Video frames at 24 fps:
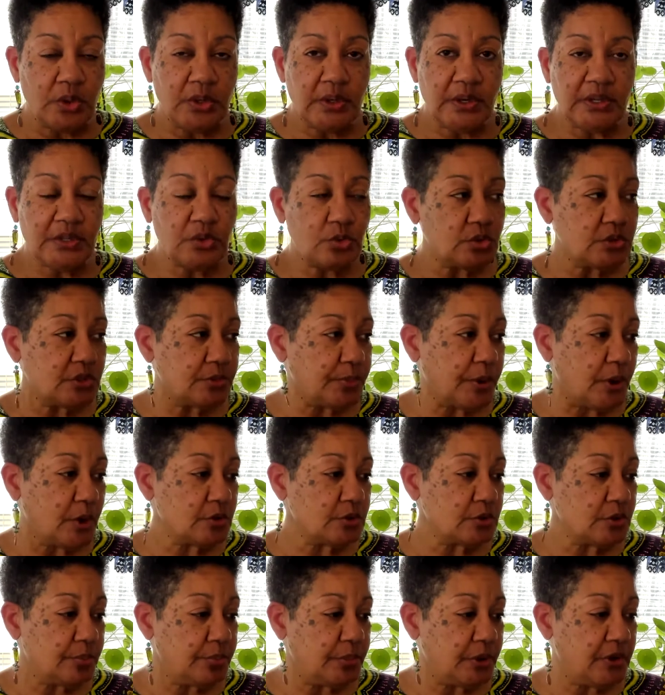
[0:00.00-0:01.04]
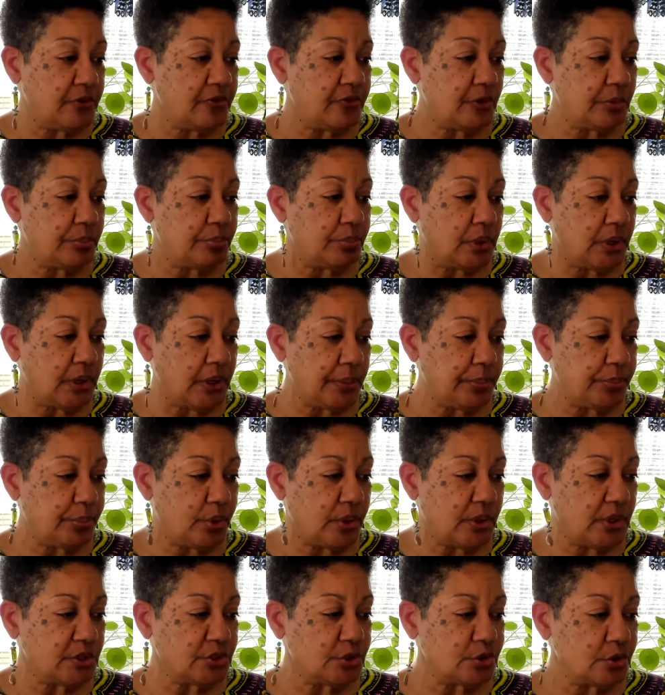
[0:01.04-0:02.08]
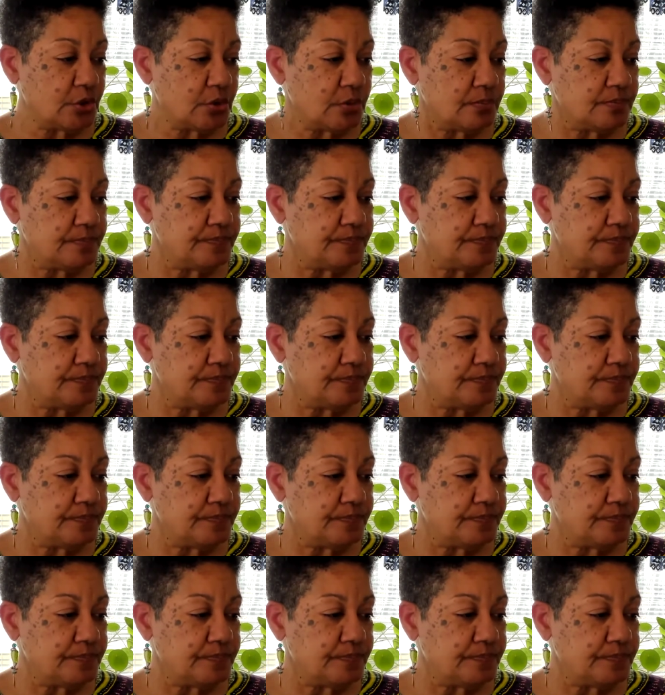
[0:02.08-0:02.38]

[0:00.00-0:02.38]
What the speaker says: that was supposed to be for blood pressure,